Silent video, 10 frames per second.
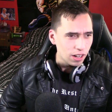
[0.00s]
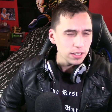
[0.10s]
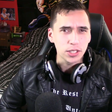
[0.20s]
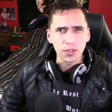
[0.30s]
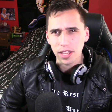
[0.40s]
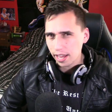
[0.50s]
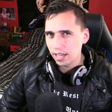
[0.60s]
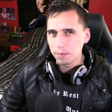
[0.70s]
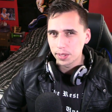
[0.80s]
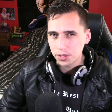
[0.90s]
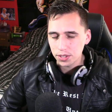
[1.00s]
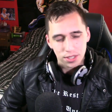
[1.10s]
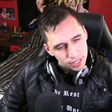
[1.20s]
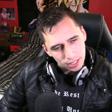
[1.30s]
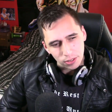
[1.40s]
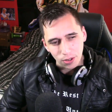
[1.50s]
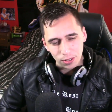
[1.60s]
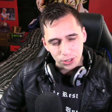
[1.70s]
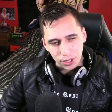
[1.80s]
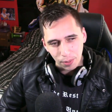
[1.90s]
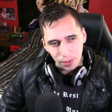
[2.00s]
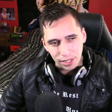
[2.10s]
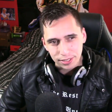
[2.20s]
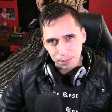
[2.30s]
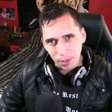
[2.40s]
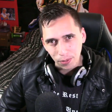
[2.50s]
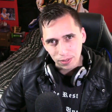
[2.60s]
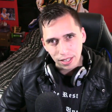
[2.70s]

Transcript: Also that image. Still don't understand what that's about.